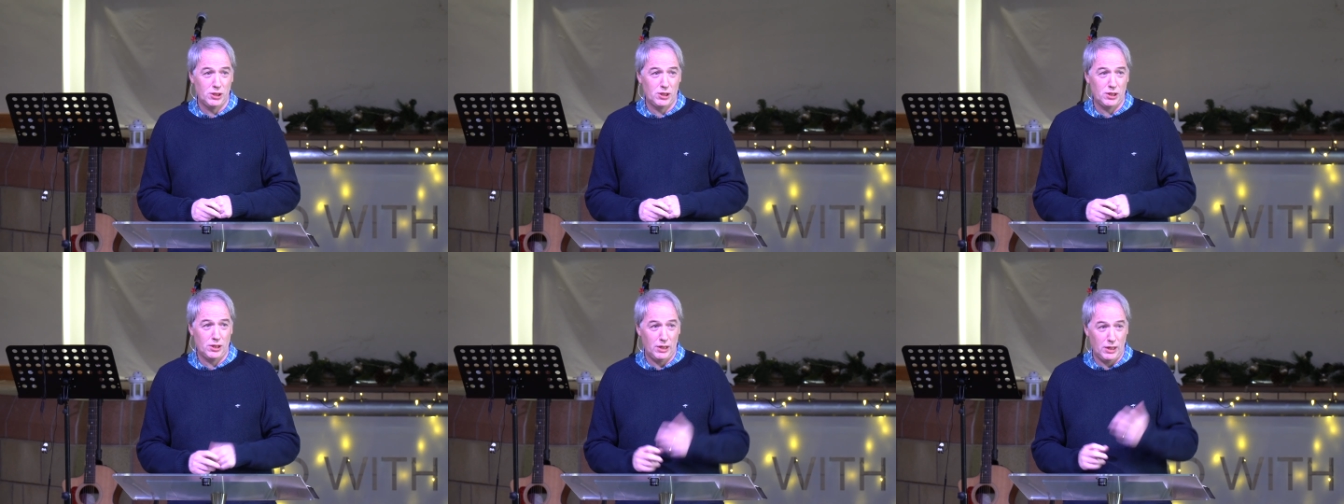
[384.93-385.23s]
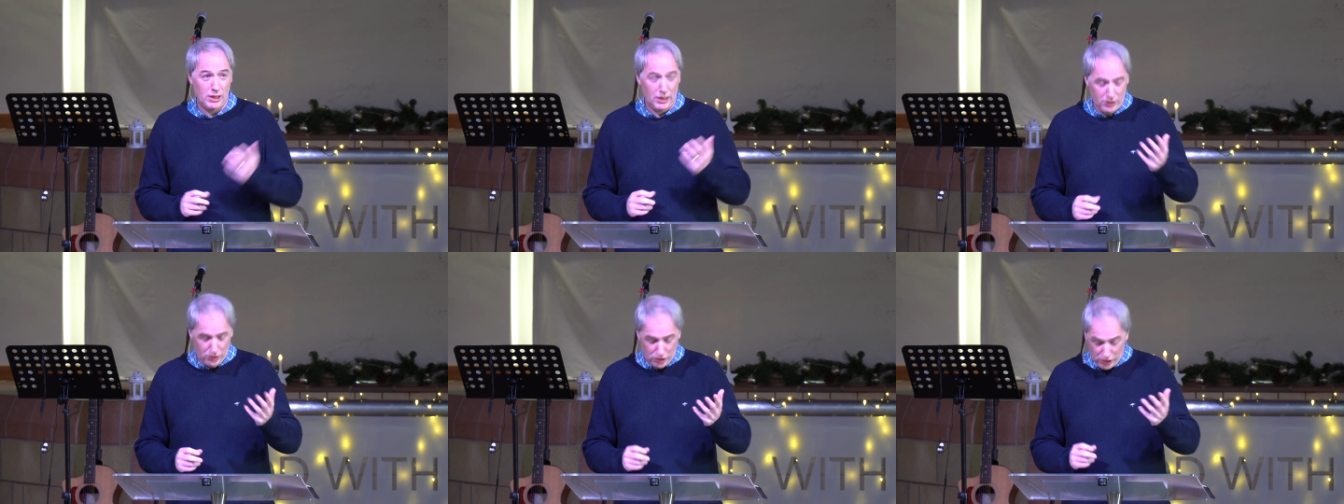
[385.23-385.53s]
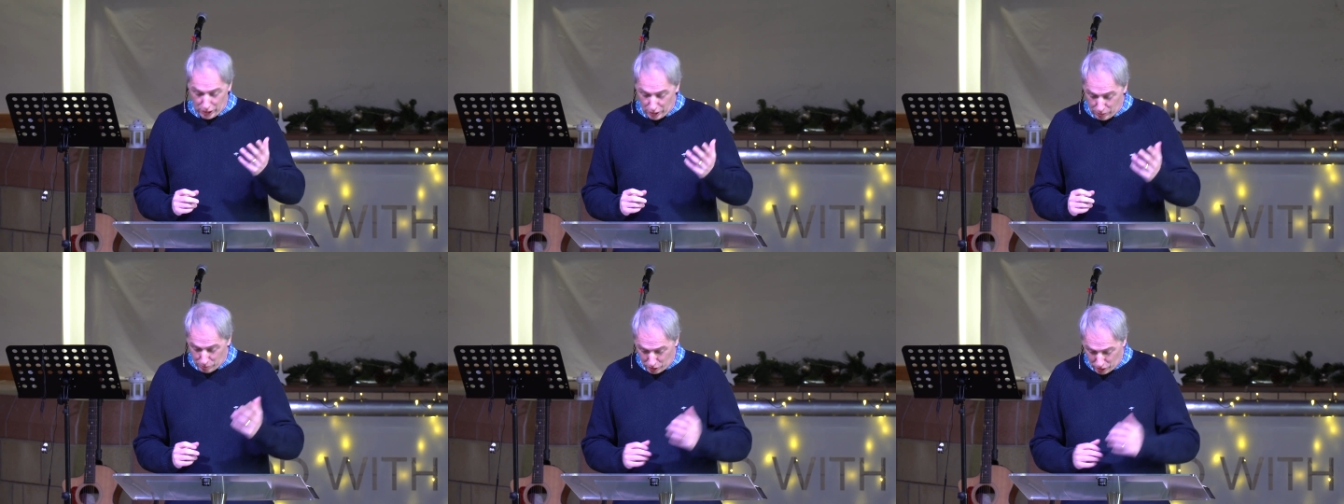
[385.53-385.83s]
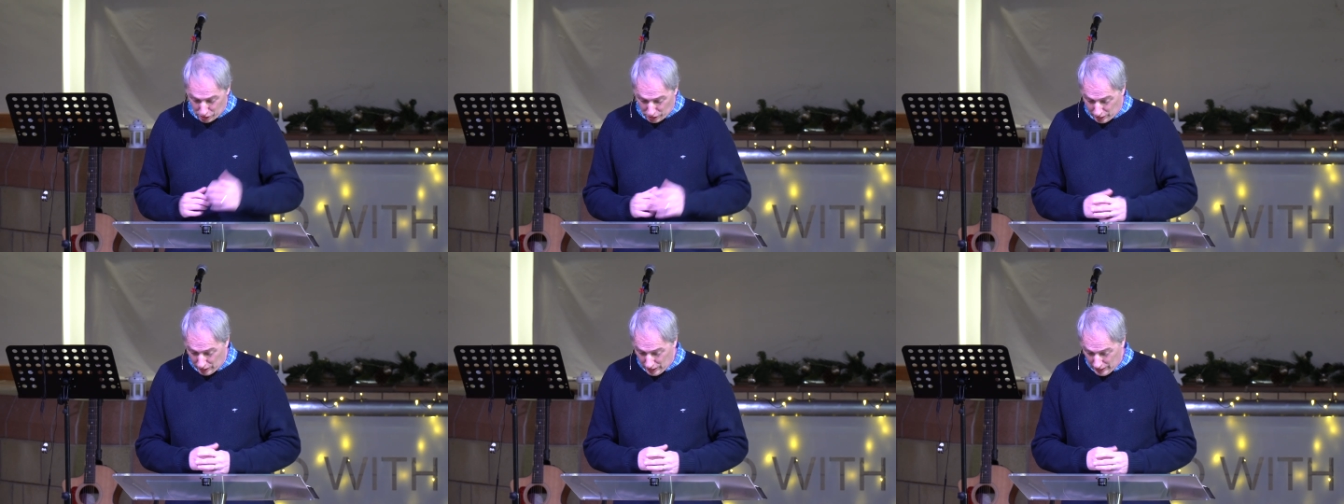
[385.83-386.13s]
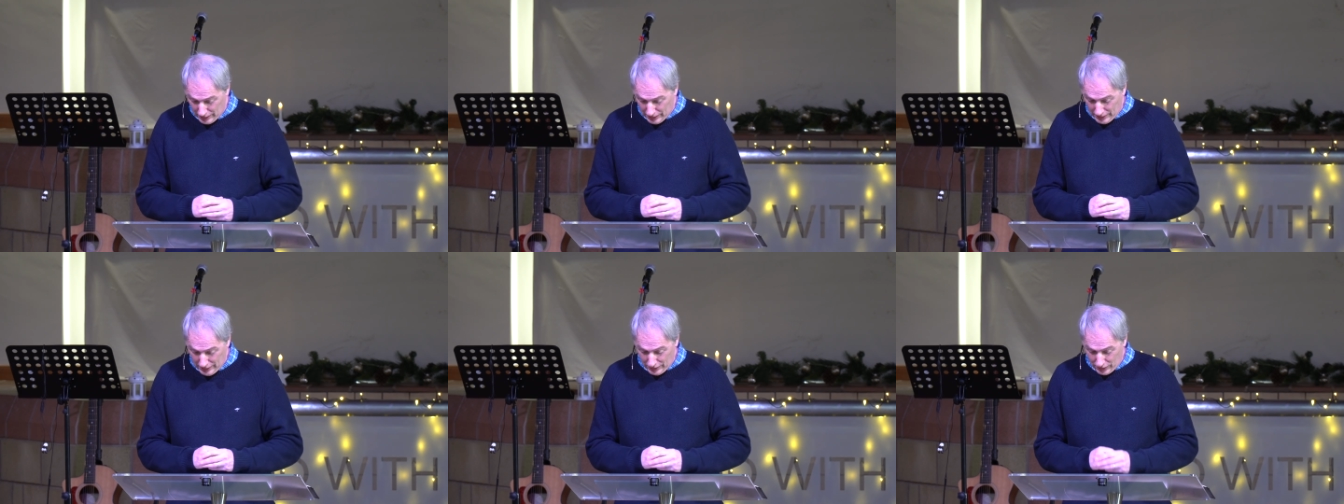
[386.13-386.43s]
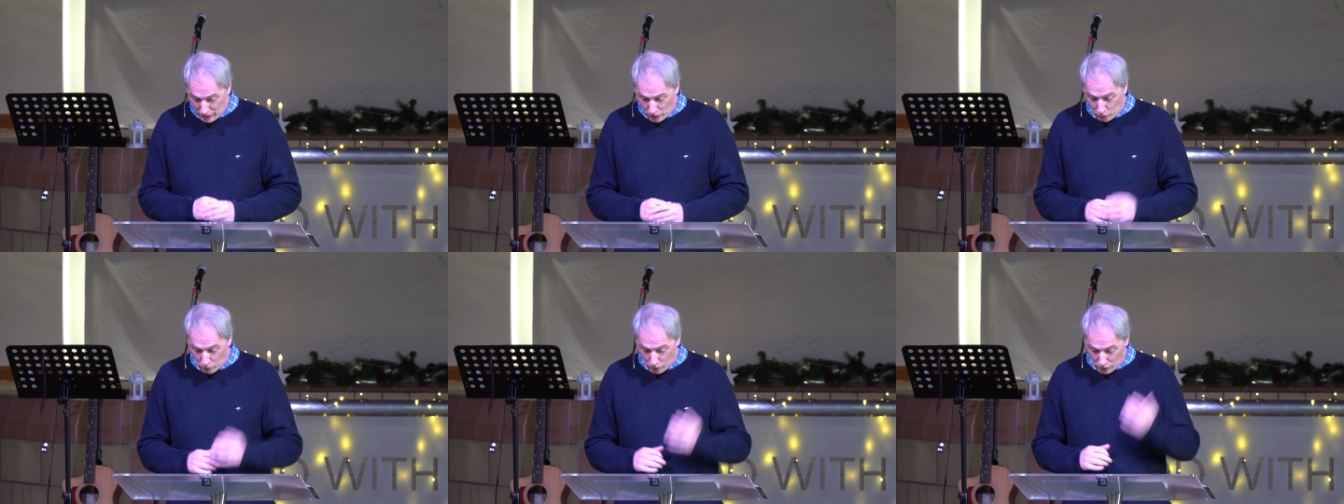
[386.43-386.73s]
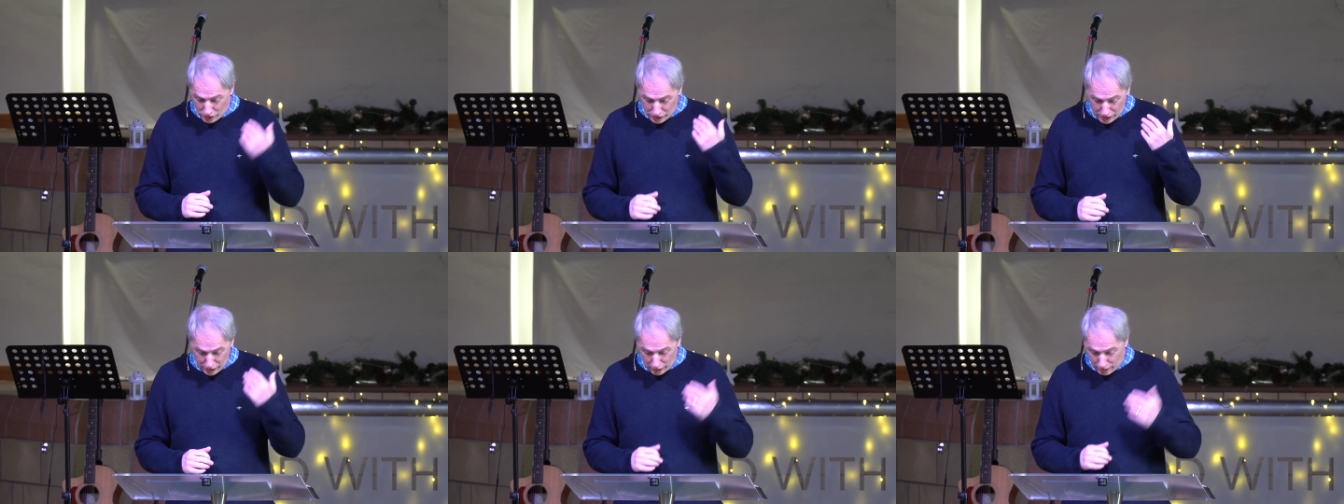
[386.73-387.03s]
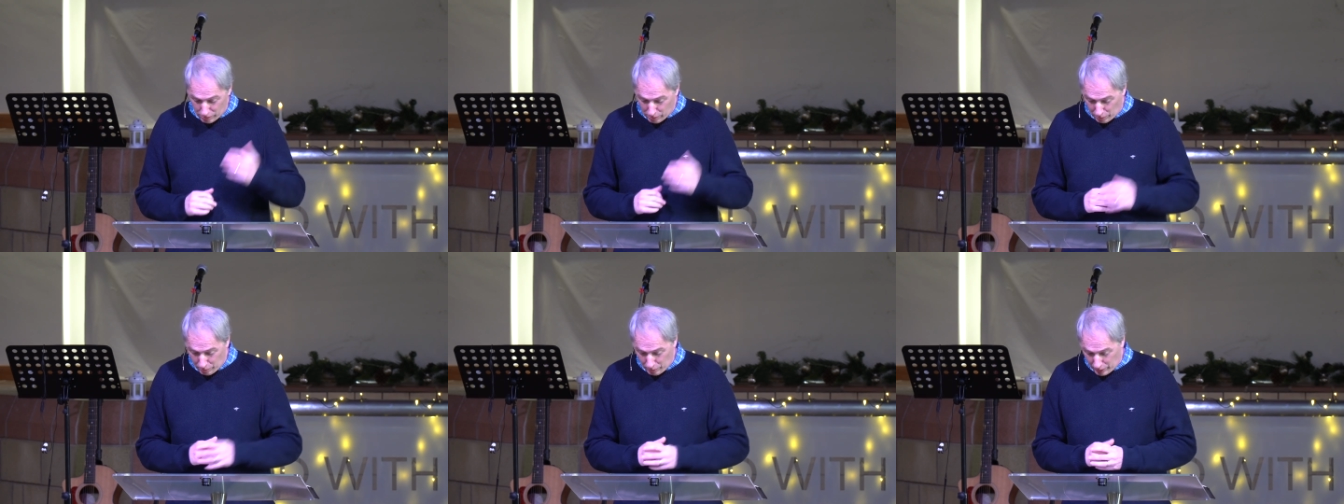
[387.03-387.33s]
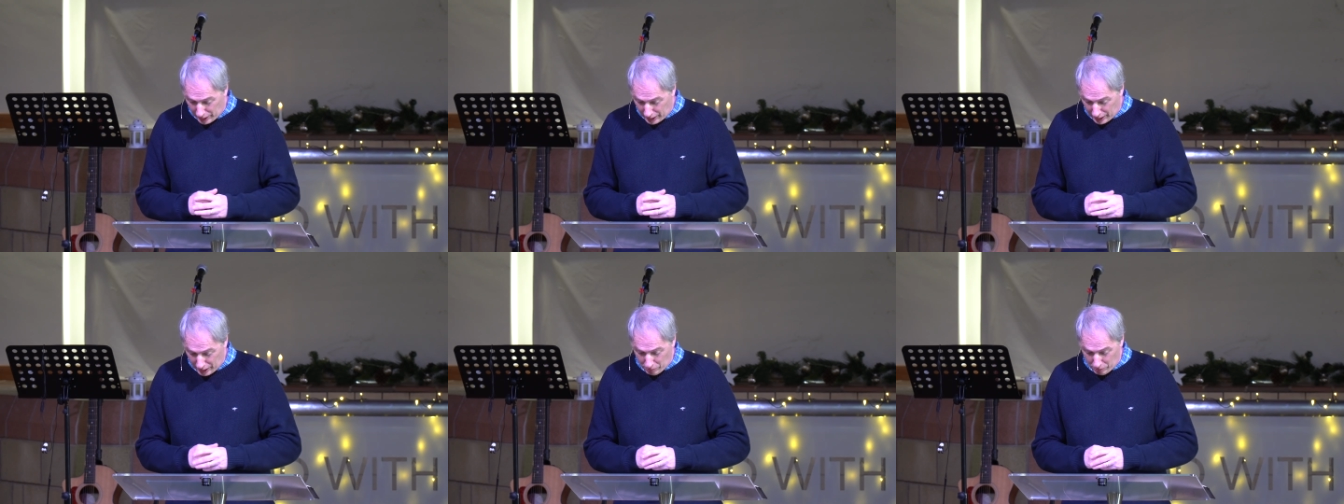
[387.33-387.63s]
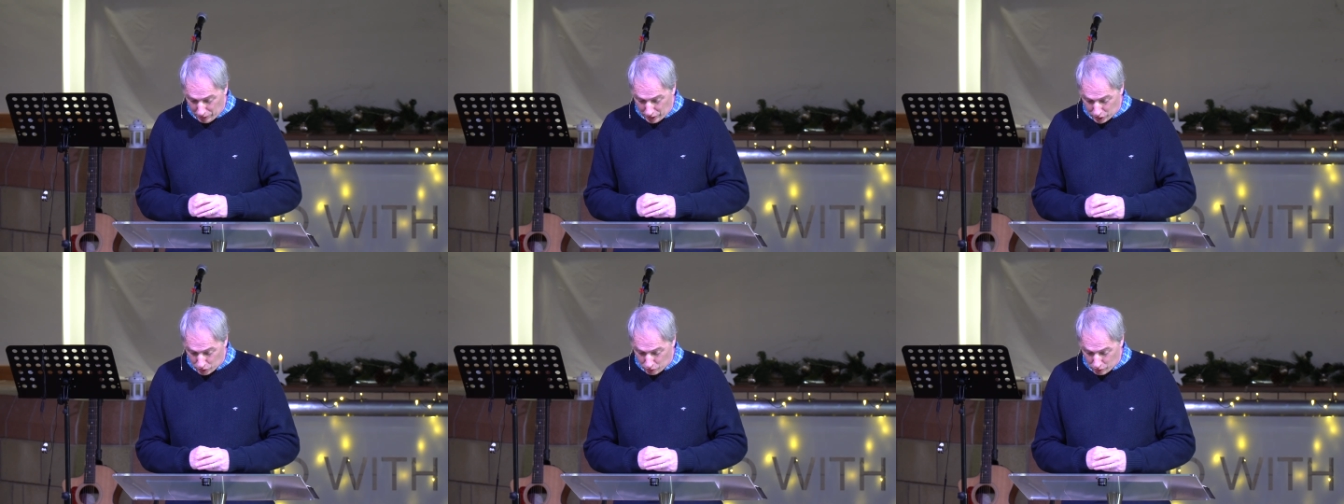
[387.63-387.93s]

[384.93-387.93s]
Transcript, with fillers: And uh, Jacob's got the words that'll come up behind me as